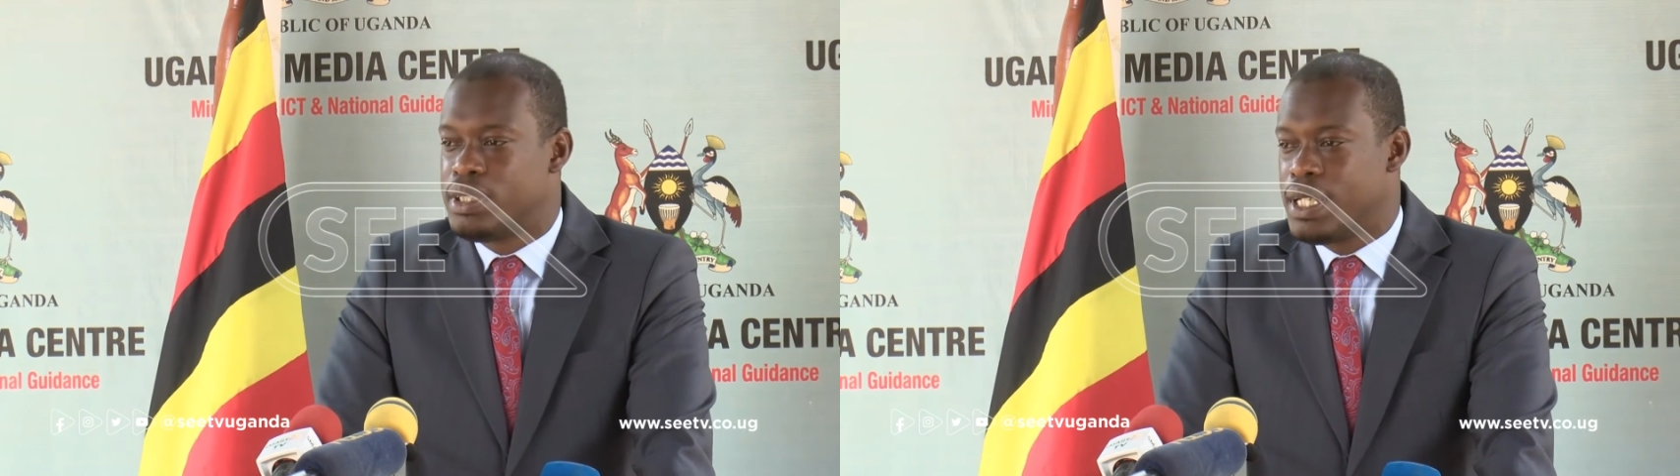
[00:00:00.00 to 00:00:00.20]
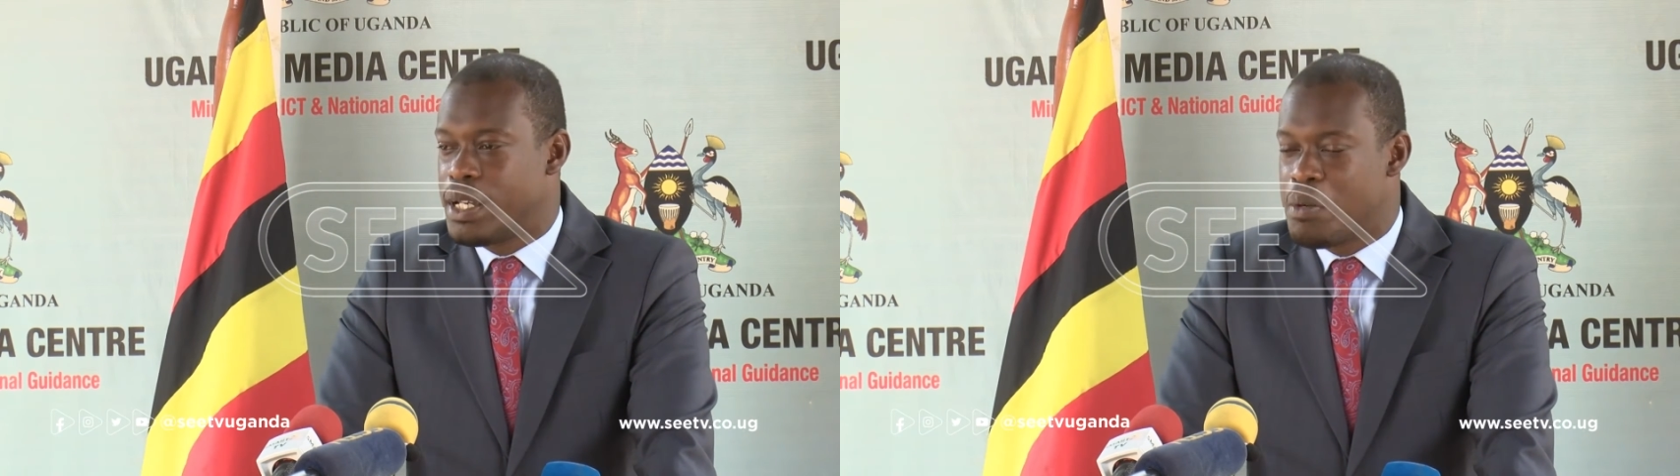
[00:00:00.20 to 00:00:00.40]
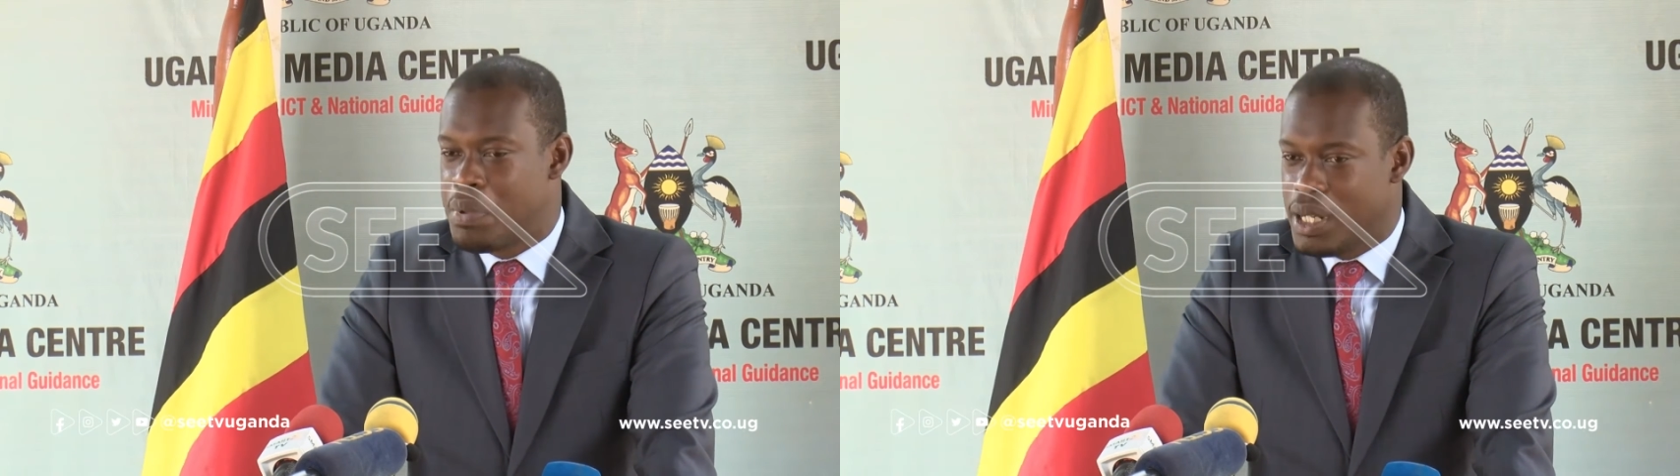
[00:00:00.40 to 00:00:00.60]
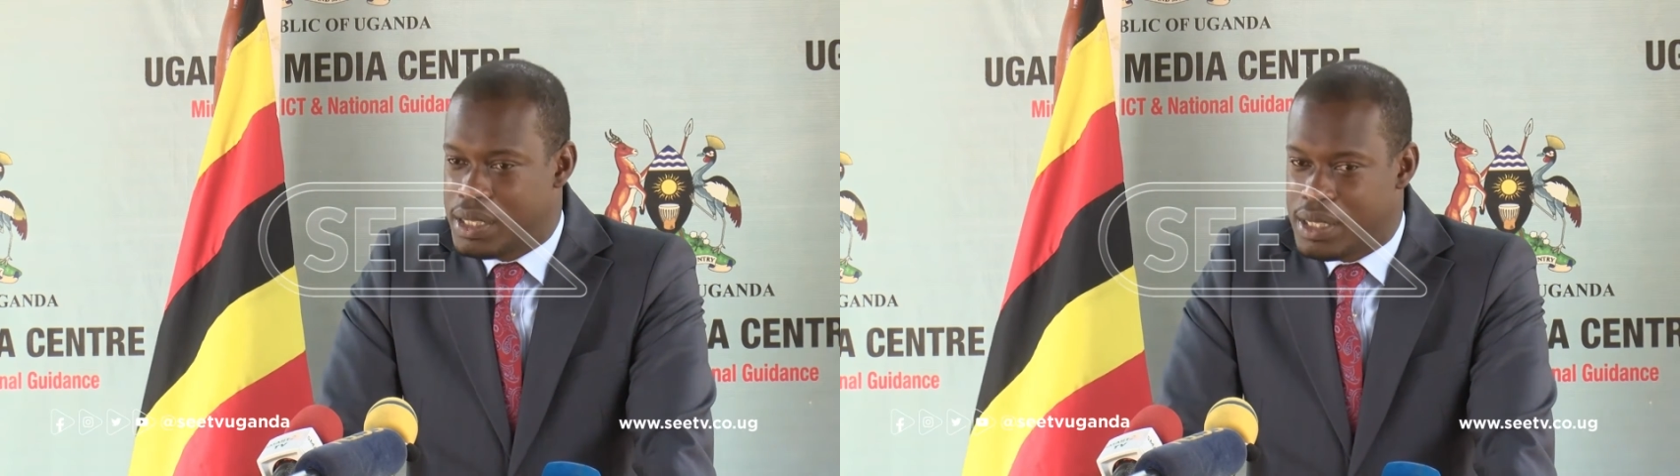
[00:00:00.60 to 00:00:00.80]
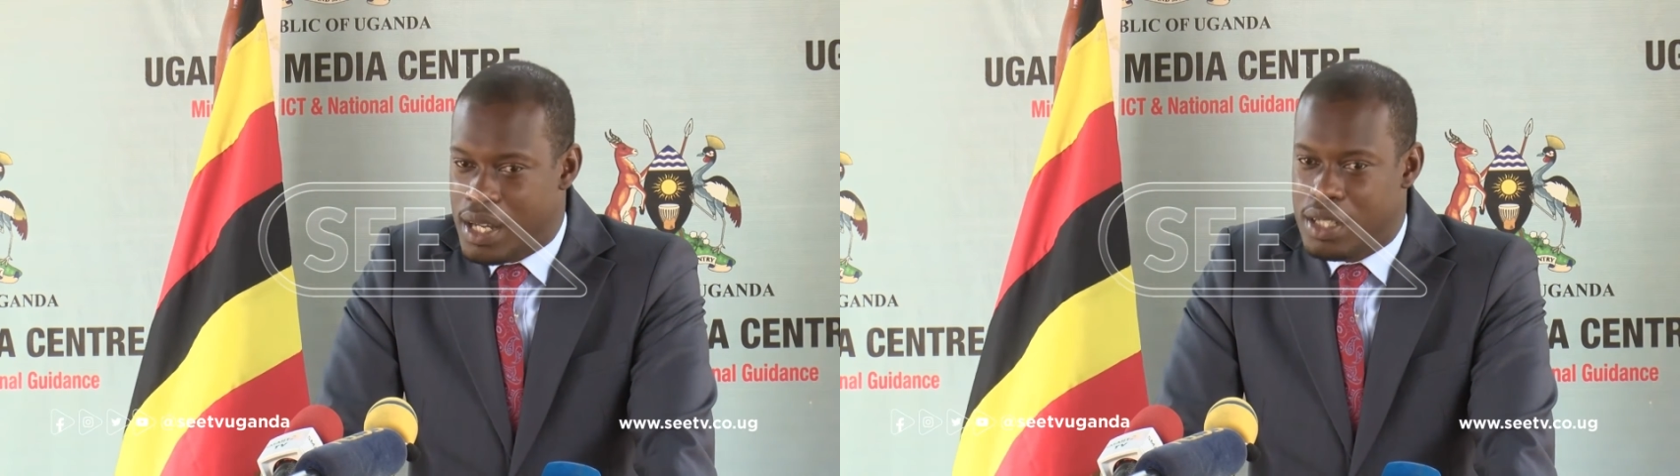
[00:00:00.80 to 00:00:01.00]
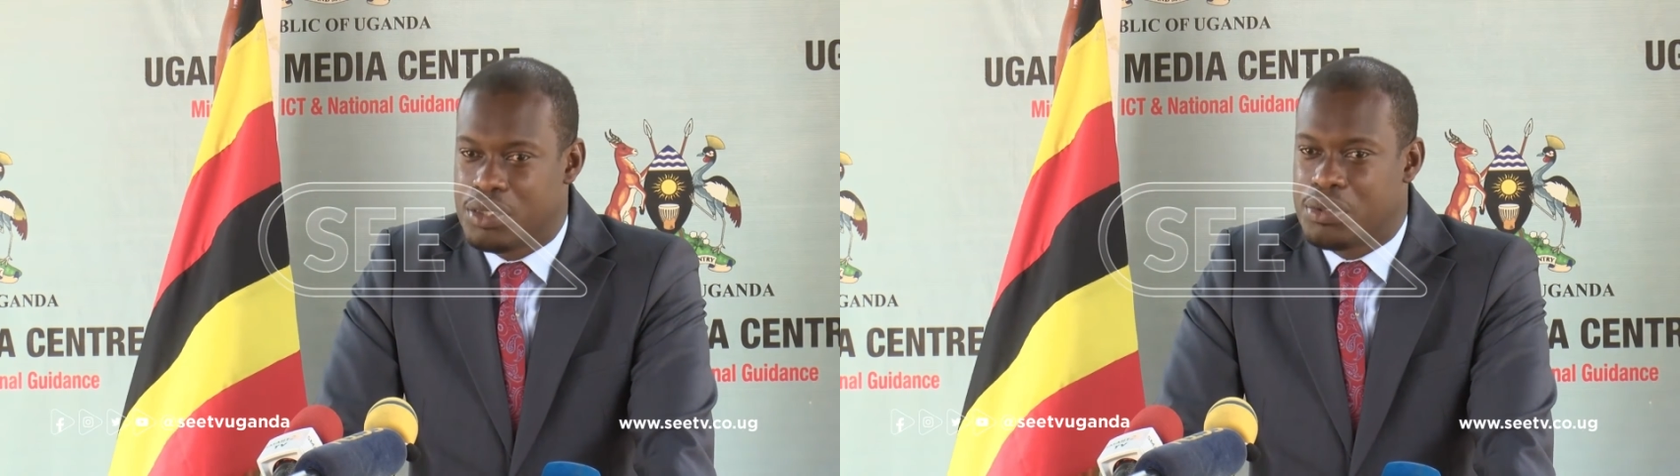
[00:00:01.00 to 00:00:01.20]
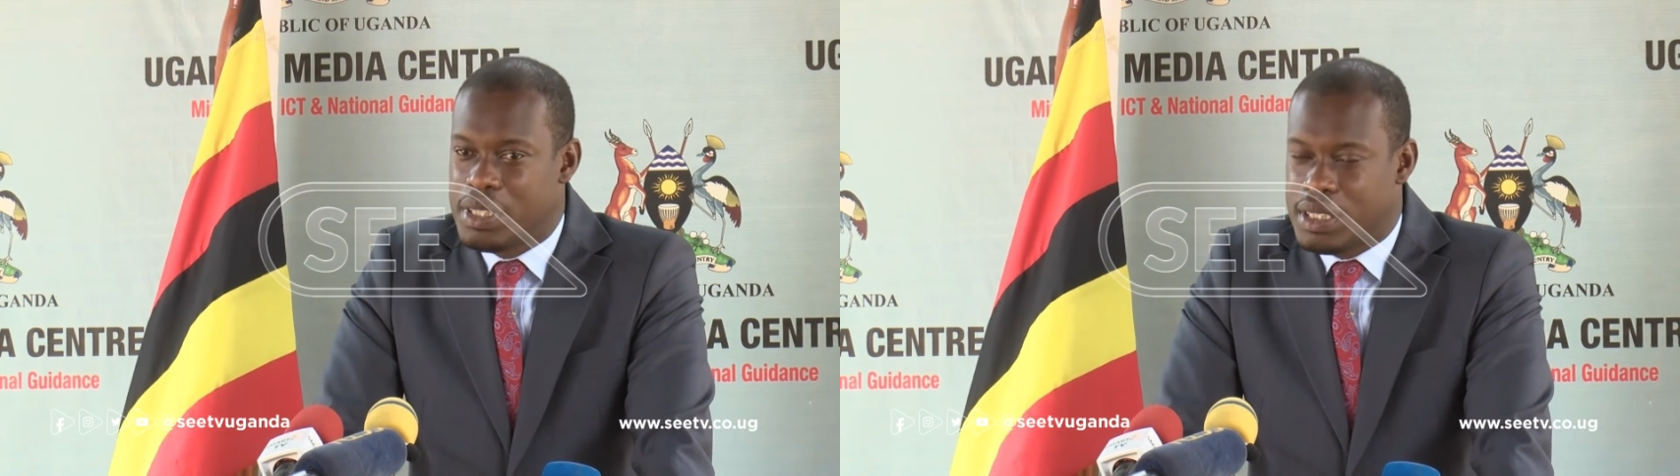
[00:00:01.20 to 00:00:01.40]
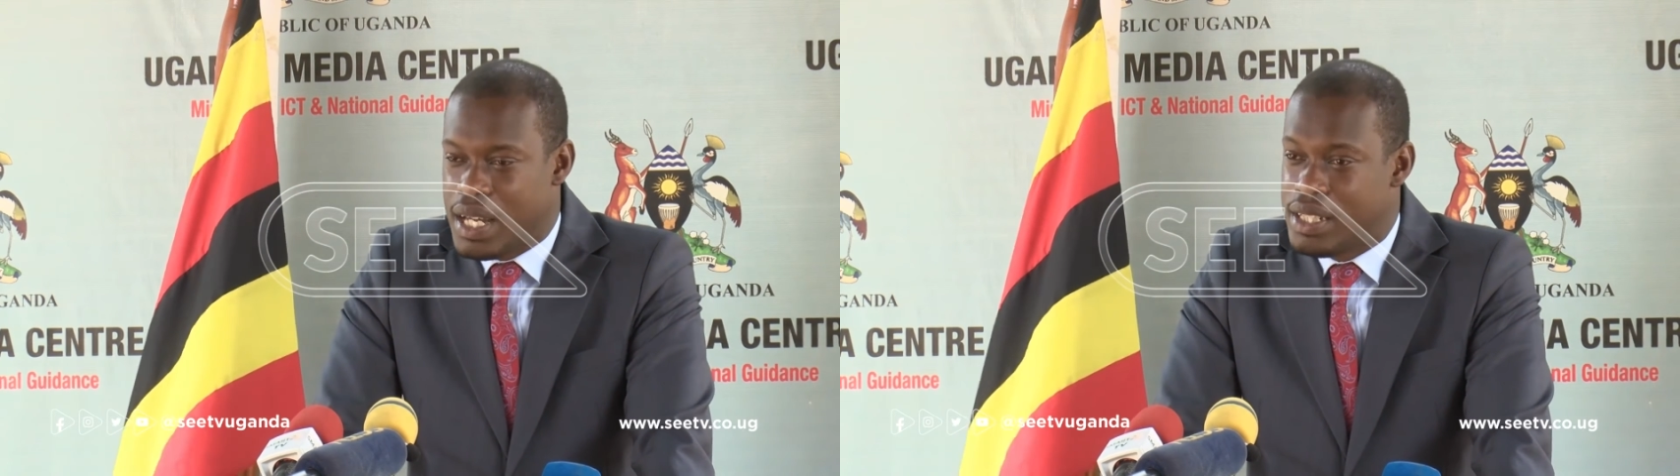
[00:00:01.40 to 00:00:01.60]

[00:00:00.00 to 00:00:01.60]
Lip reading: take a picture, tweet